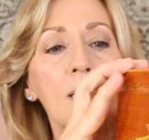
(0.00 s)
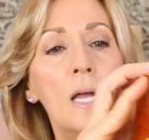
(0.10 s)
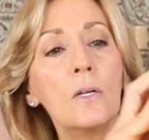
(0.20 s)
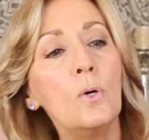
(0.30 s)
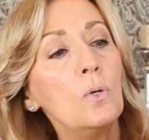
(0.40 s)
it's
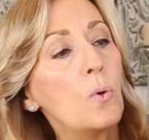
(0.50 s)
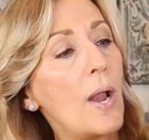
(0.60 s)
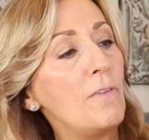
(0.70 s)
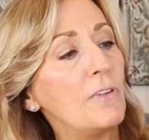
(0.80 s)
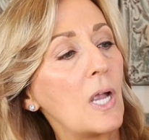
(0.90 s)
got cool
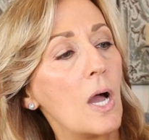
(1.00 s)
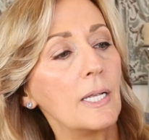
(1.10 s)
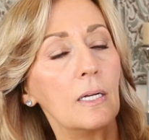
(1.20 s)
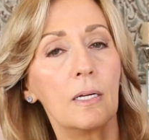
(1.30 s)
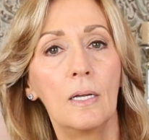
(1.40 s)
graphic on
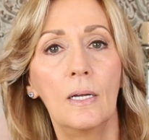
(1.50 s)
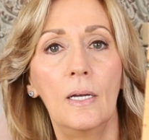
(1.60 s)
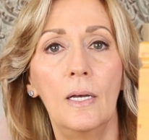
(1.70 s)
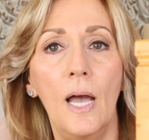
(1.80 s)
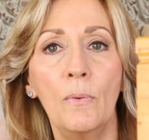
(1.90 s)
it.
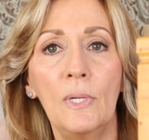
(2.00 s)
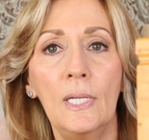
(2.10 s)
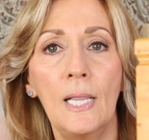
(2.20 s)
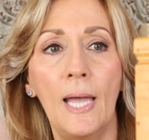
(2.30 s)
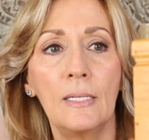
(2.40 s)
I
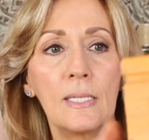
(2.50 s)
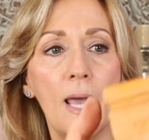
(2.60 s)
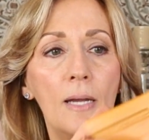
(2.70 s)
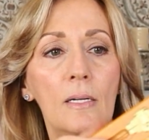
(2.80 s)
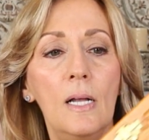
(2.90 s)
really liked
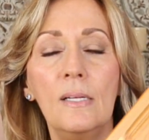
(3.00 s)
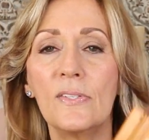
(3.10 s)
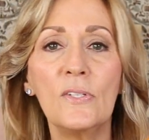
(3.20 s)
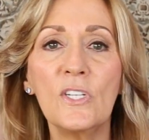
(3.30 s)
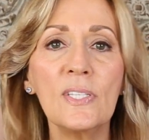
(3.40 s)
that.
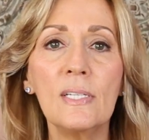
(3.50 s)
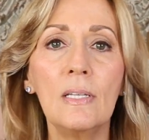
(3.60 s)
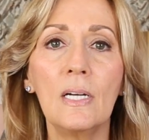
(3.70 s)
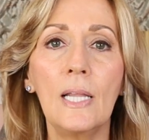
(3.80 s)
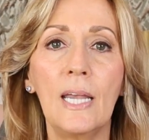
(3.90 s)
So just a
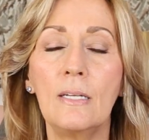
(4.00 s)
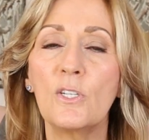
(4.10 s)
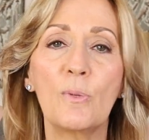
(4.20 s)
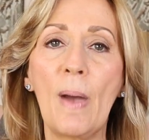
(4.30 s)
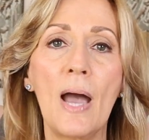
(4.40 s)
little
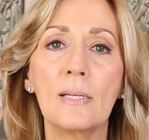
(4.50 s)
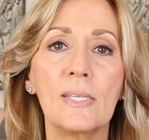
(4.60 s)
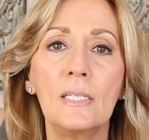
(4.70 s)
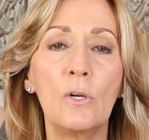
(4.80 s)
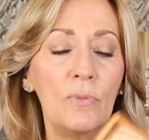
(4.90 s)
hinged
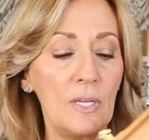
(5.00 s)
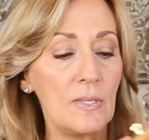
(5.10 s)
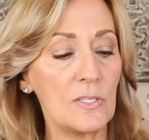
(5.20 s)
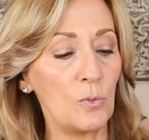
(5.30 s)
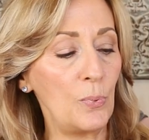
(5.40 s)
box. I don't
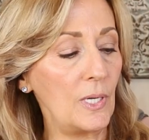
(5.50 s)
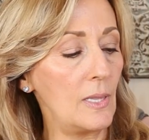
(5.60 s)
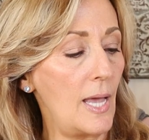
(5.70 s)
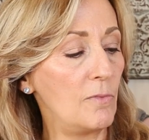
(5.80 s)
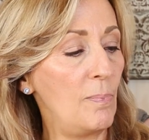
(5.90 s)
think this will bring a
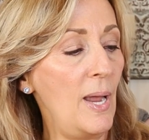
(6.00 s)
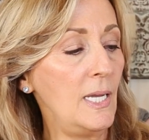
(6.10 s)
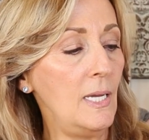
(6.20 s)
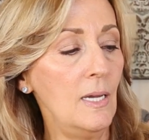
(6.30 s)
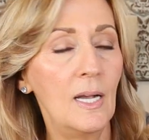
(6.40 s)
lot of
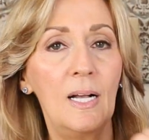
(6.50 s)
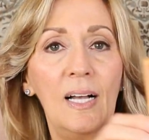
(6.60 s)
money,